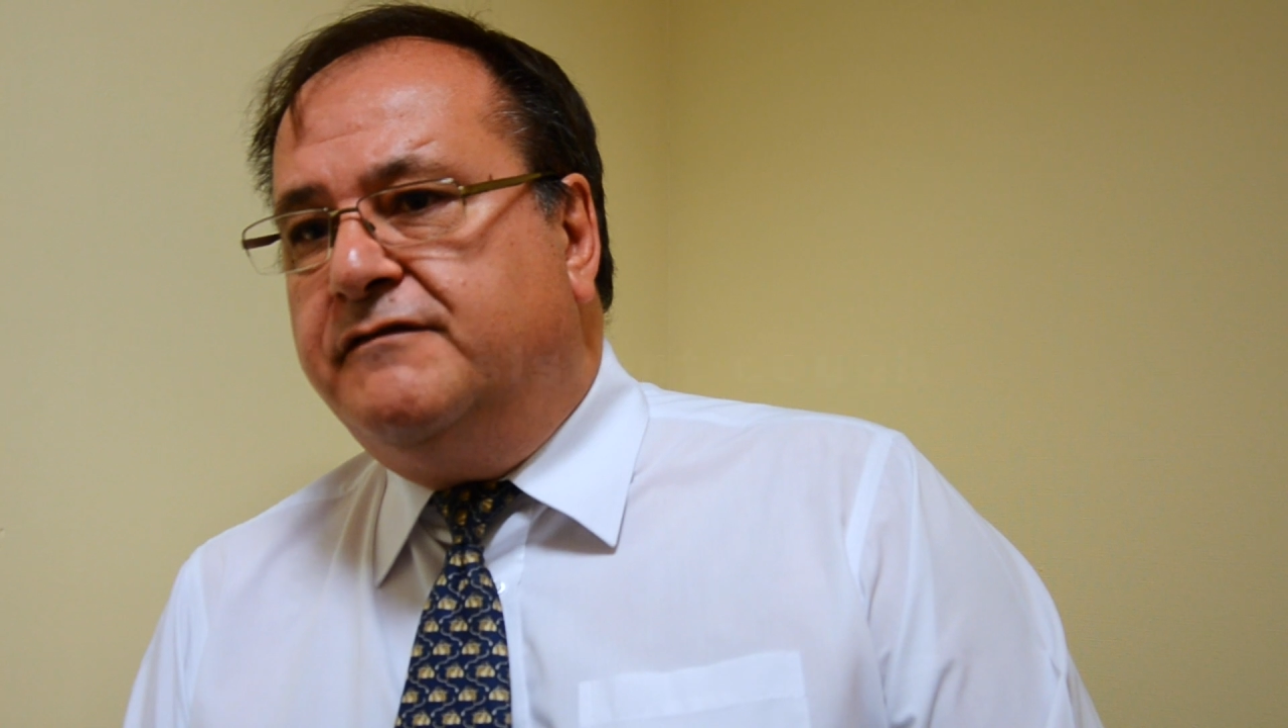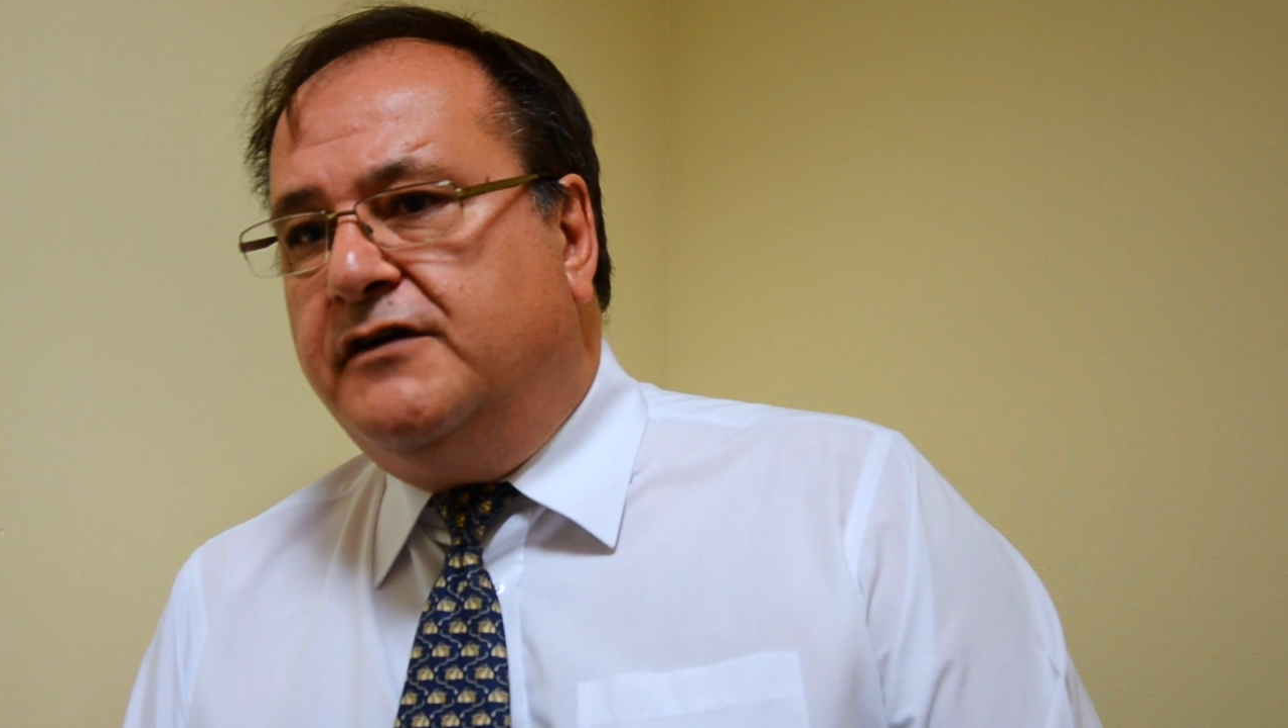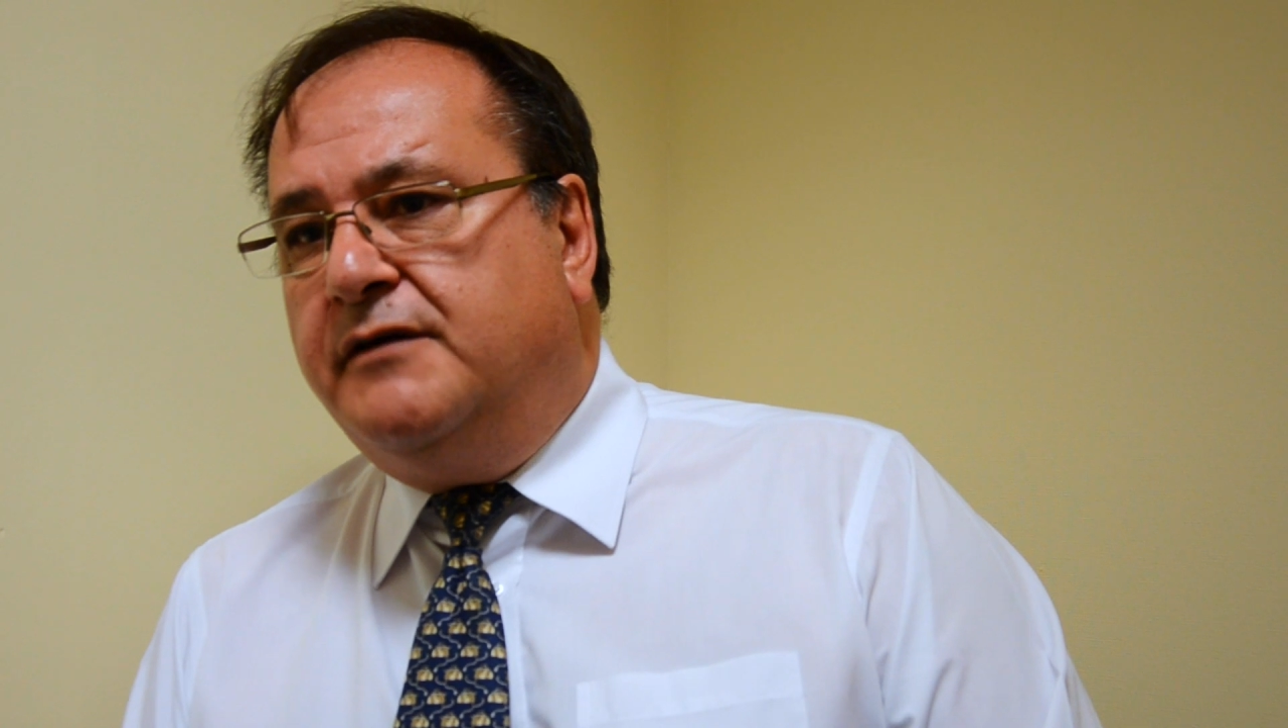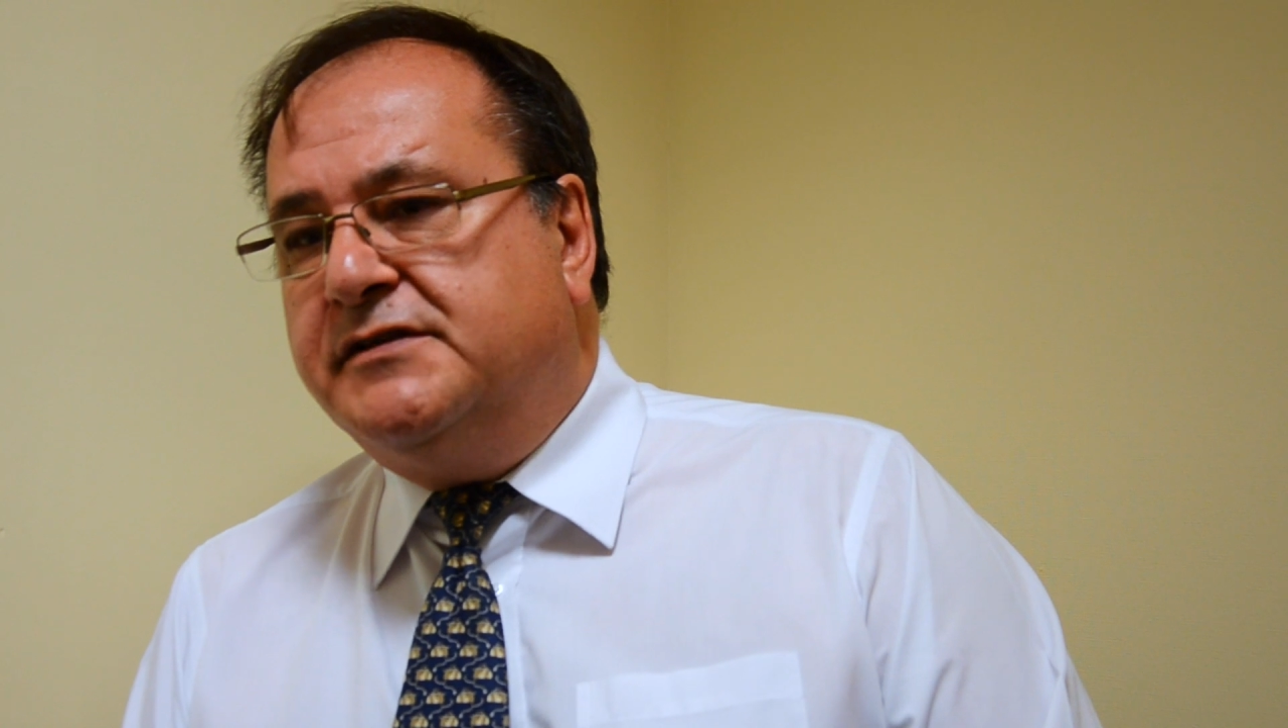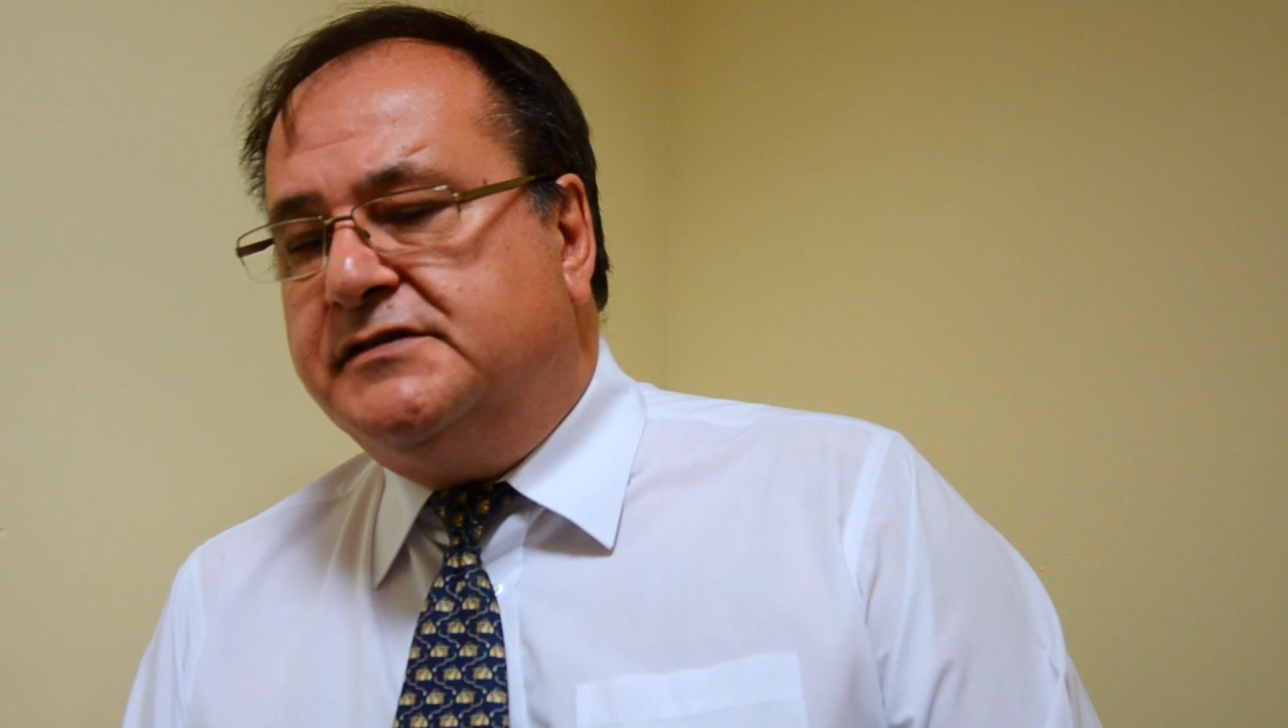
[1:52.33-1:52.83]

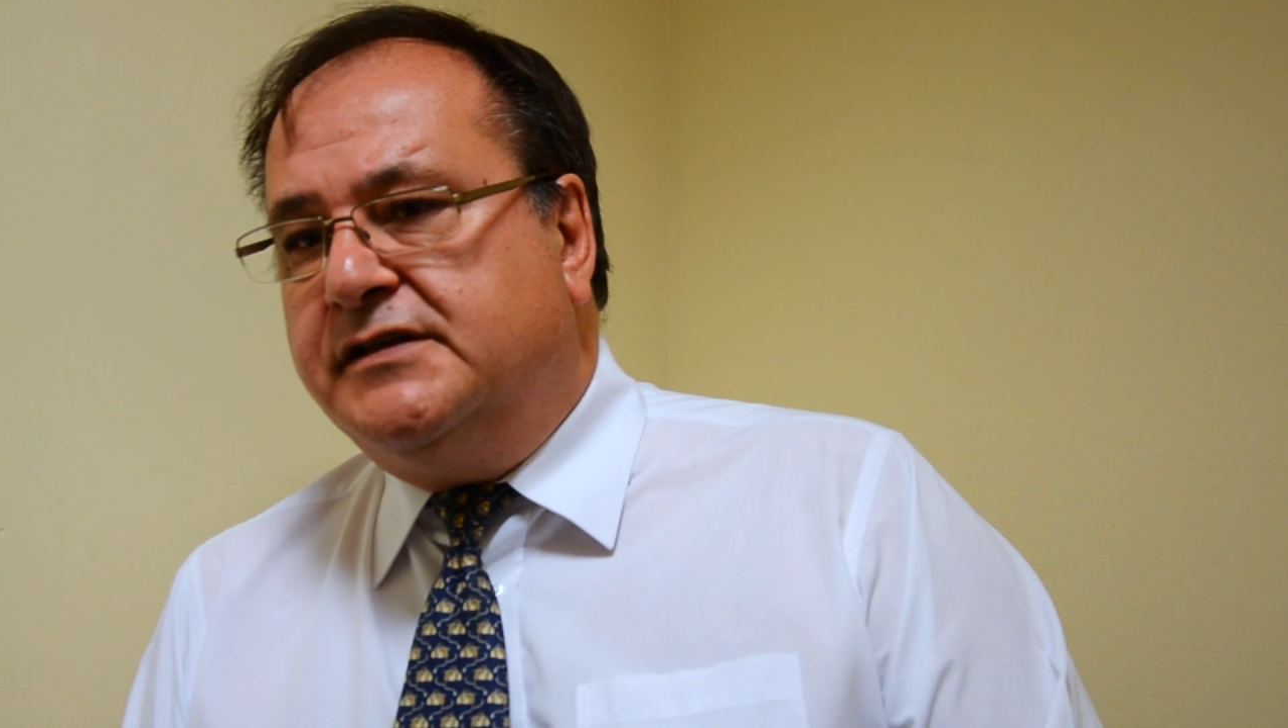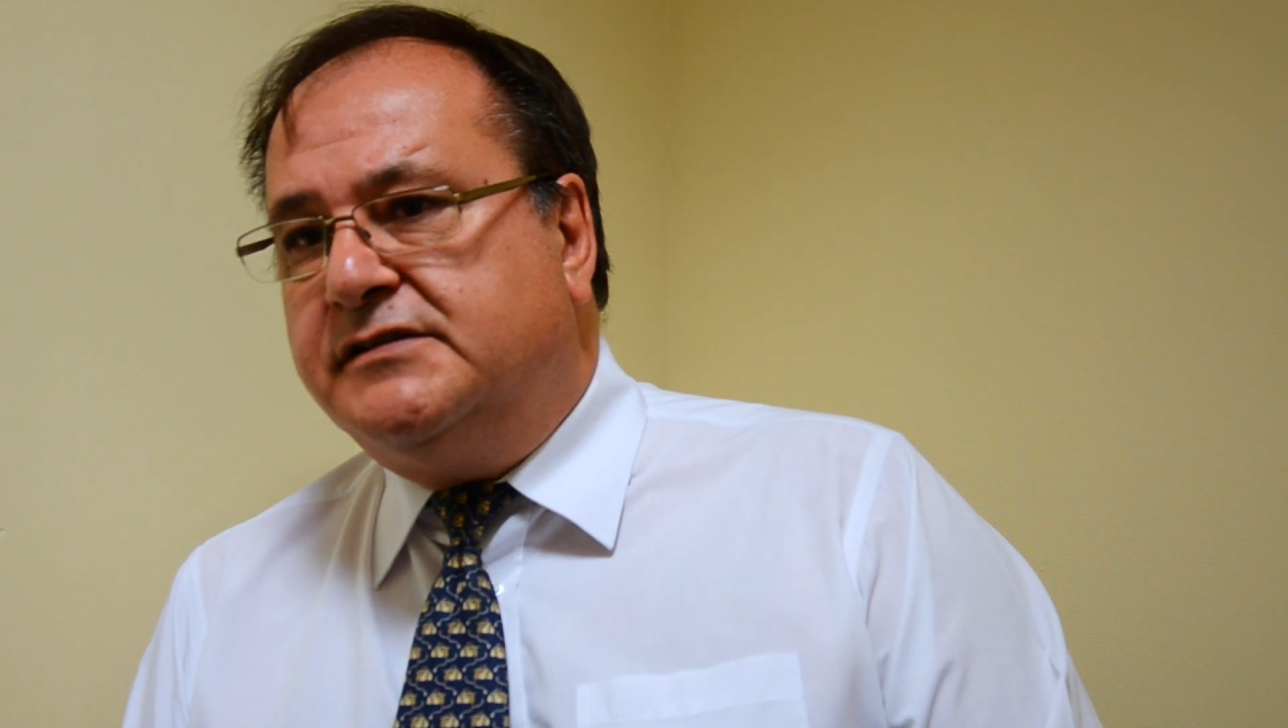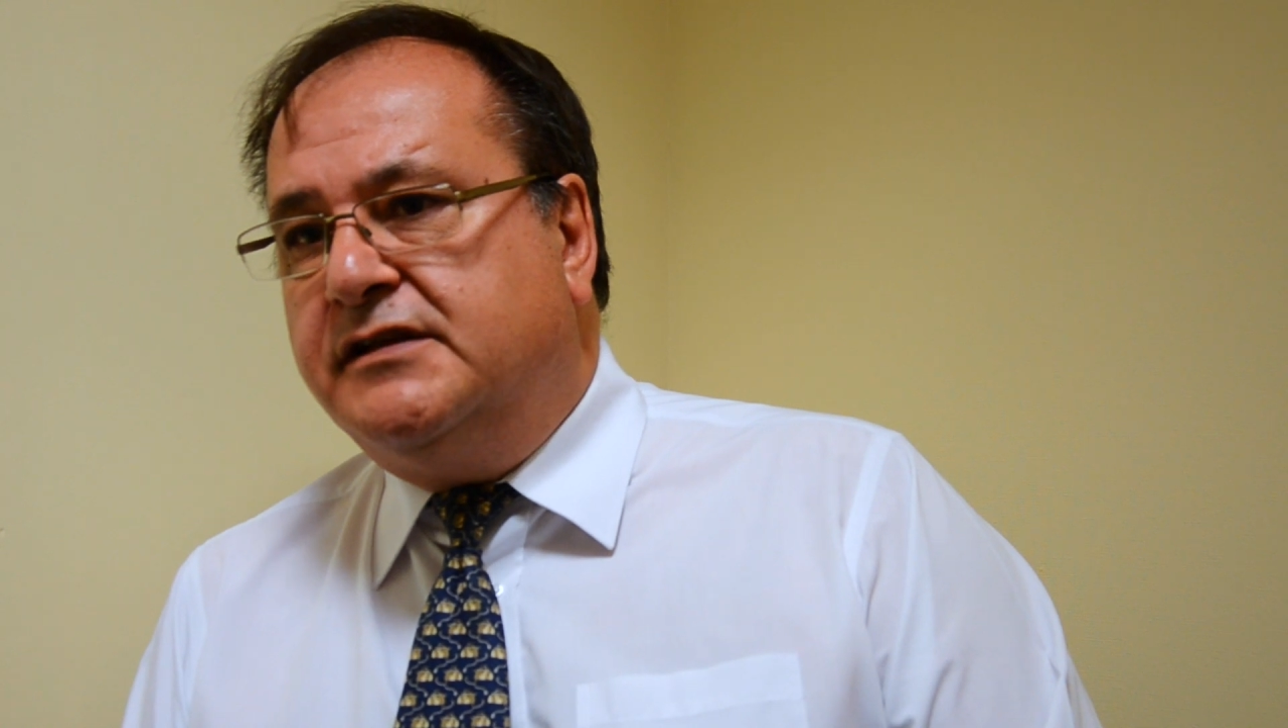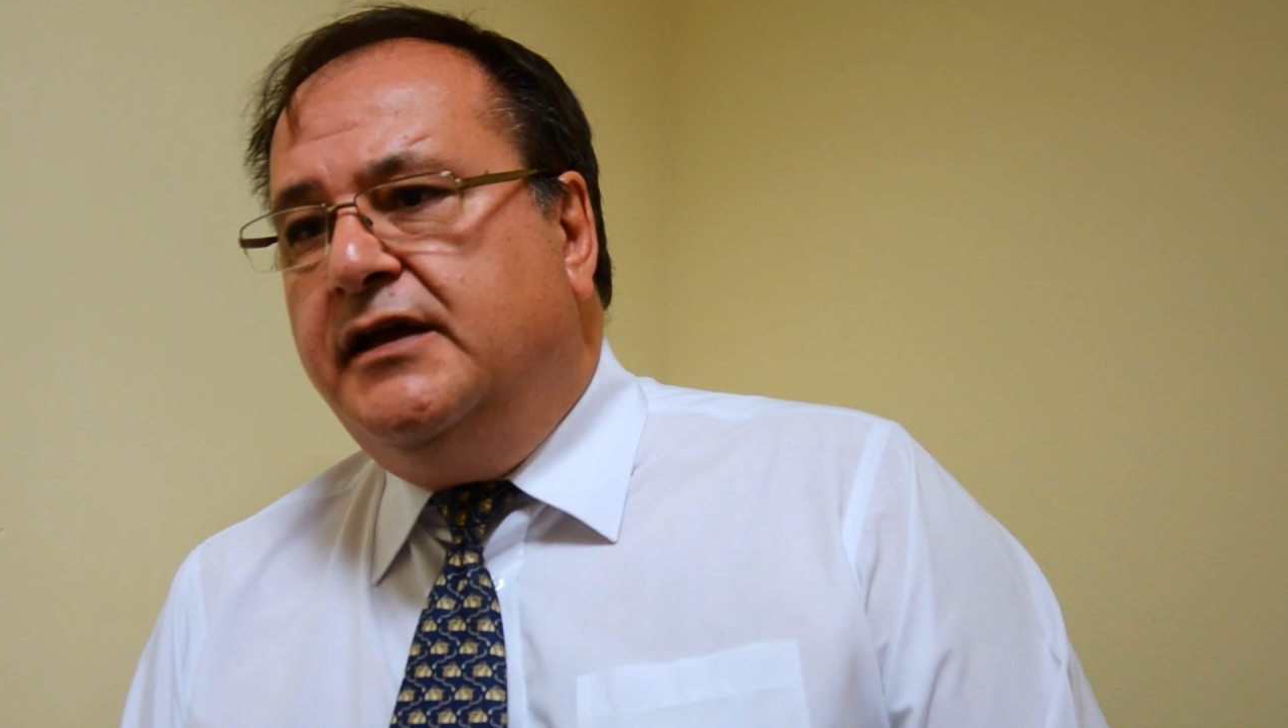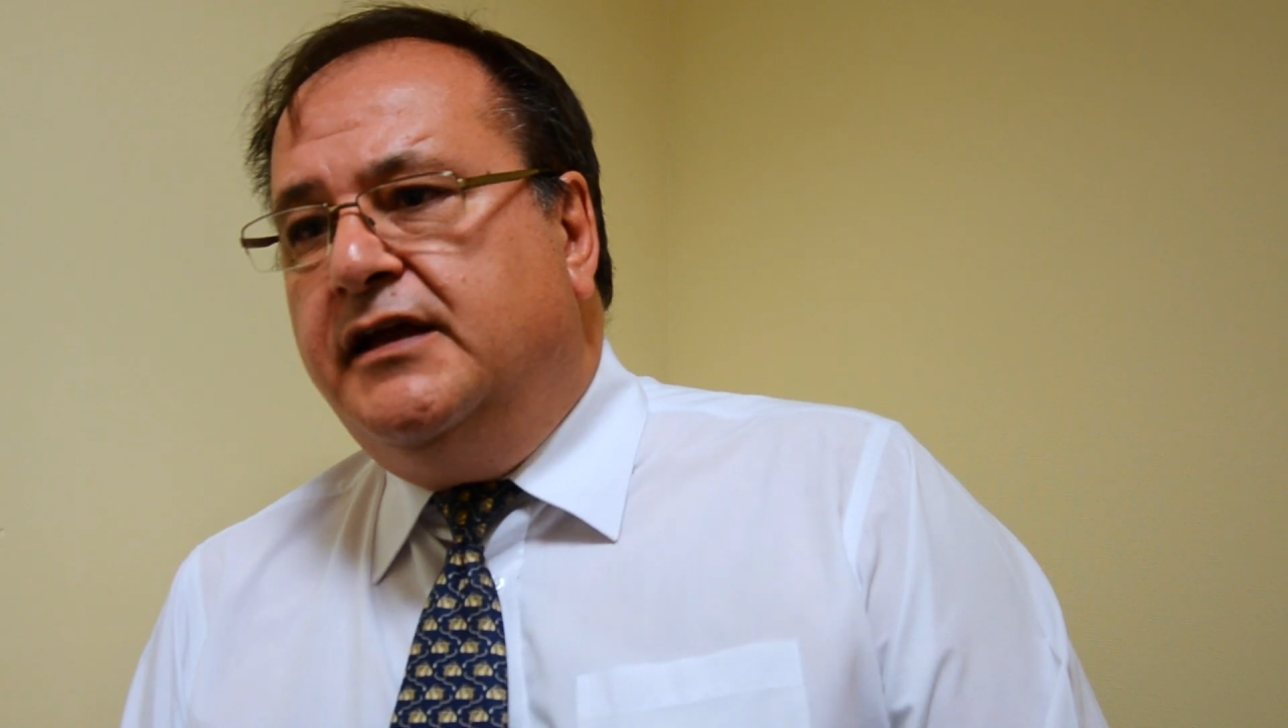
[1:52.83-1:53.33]

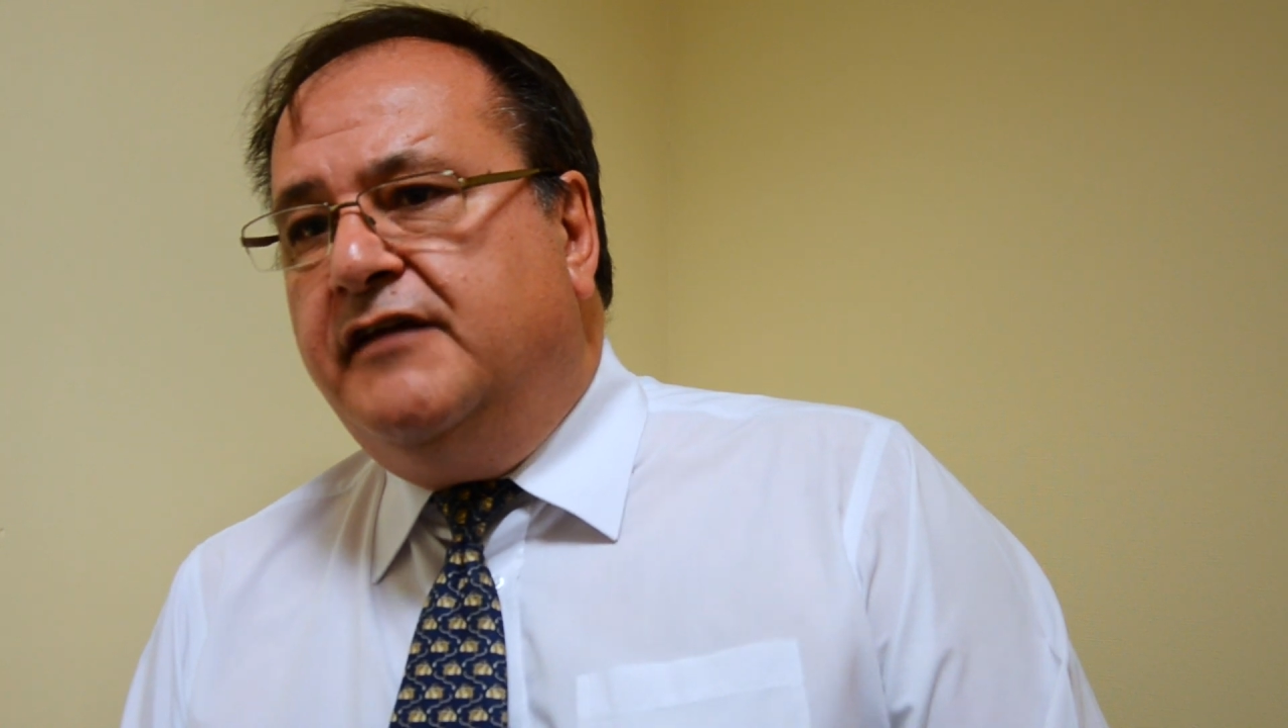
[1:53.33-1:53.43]
pharmacist.